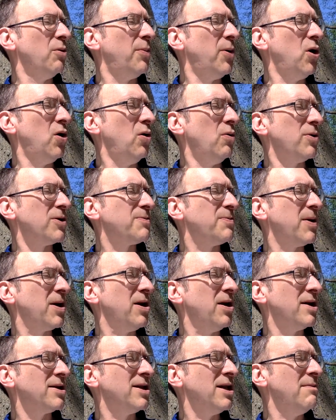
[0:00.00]
bowl was
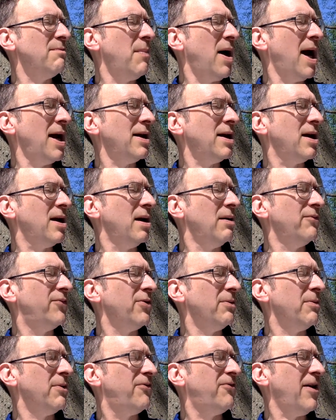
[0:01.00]
because he might come
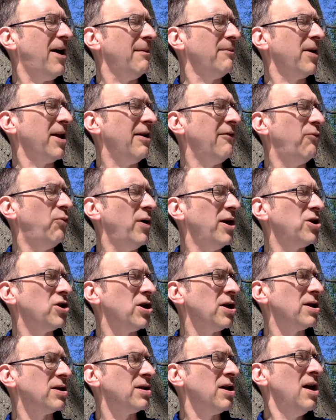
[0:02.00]
from a family of
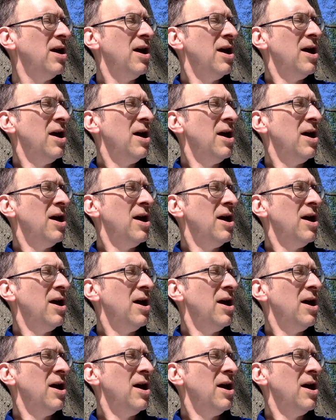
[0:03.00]
witches.